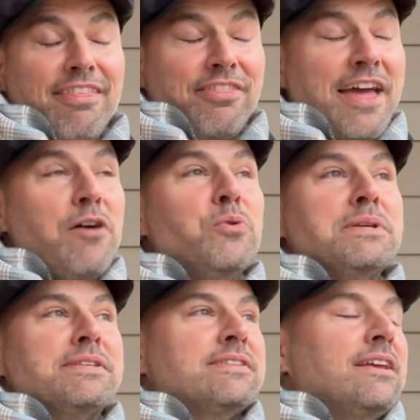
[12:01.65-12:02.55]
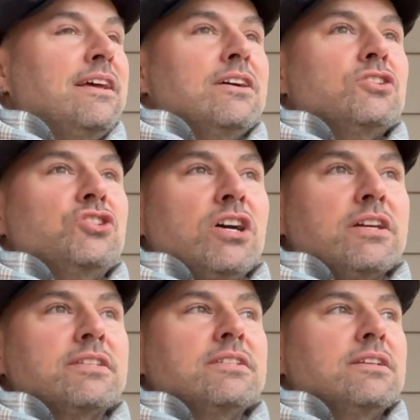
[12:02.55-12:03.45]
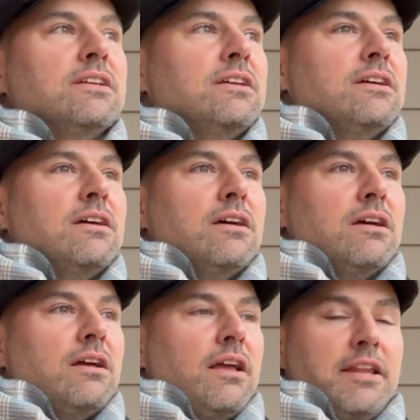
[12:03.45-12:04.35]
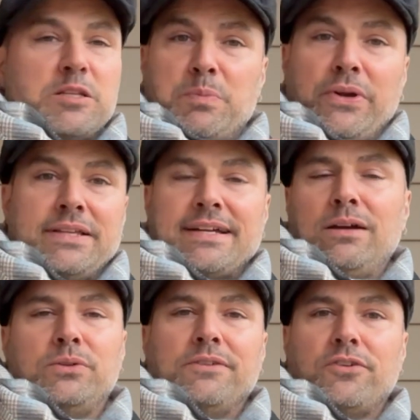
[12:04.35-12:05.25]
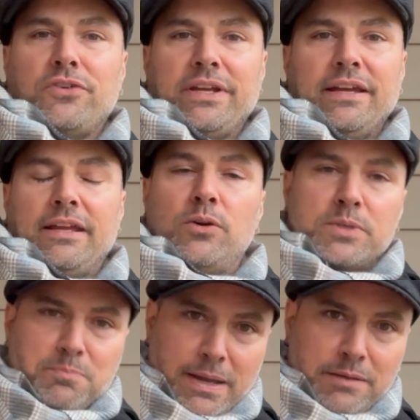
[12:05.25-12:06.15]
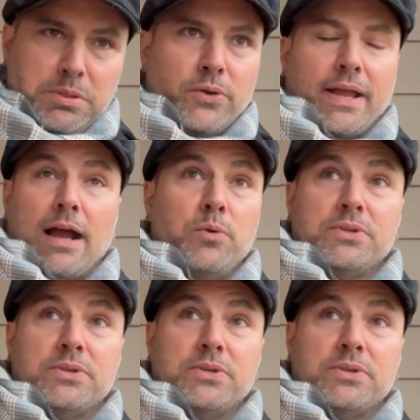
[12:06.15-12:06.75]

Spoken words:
that was just an experience I will never forget. It was mind-blowing. I